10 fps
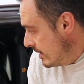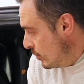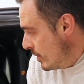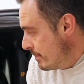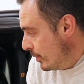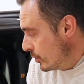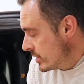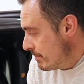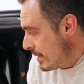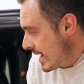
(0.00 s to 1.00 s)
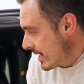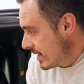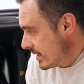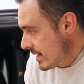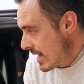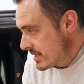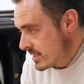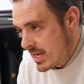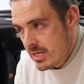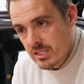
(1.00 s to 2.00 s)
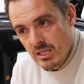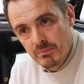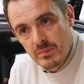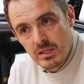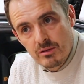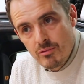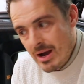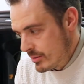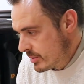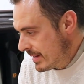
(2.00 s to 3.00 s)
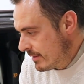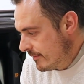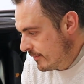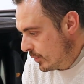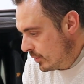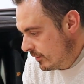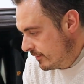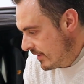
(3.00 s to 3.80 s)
We bought it back, as I say, something round about 4,